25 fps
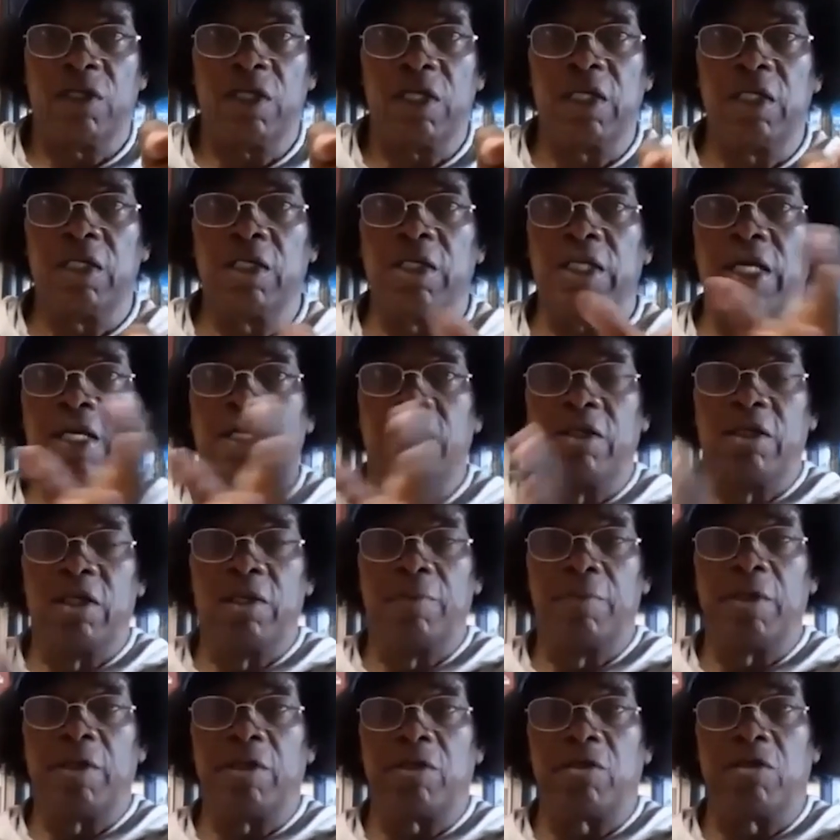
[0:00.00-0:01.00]
in a
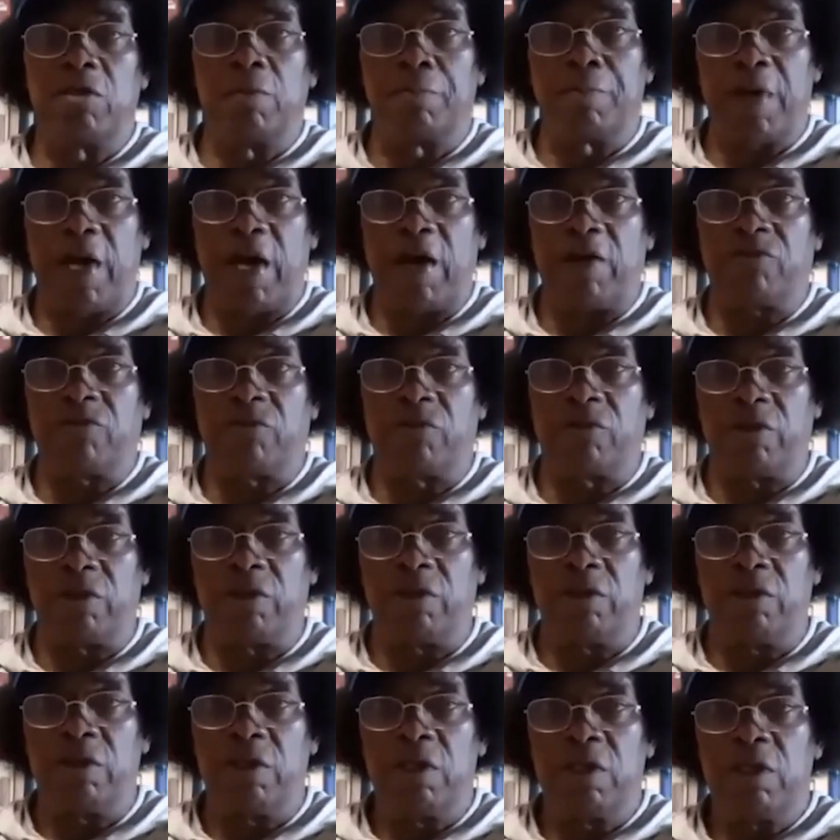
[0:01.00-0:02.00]
limited
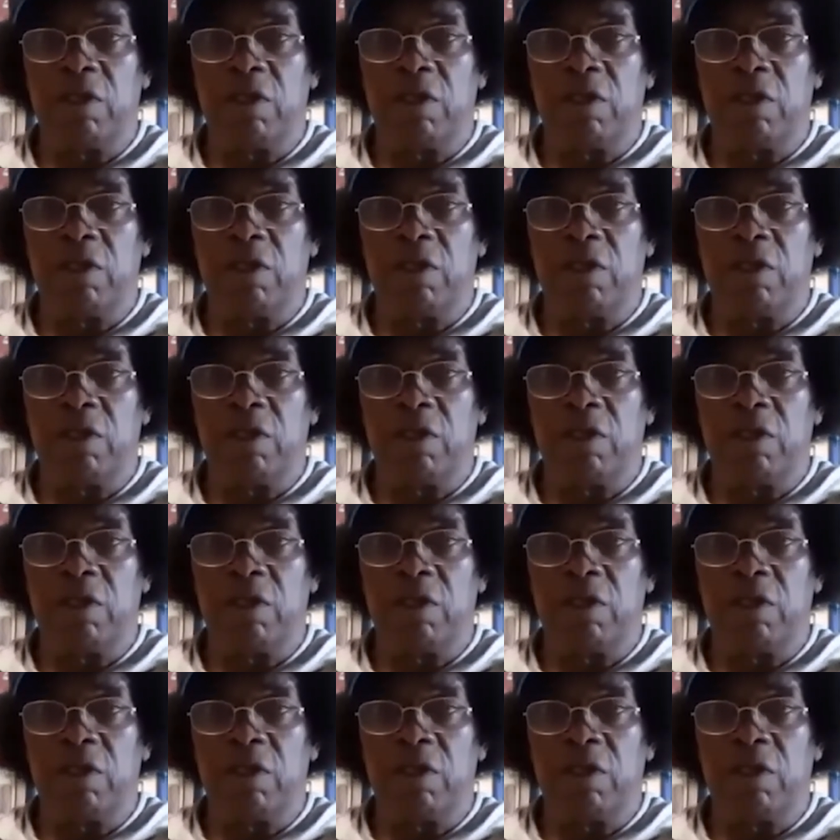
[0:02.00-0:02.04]
capacity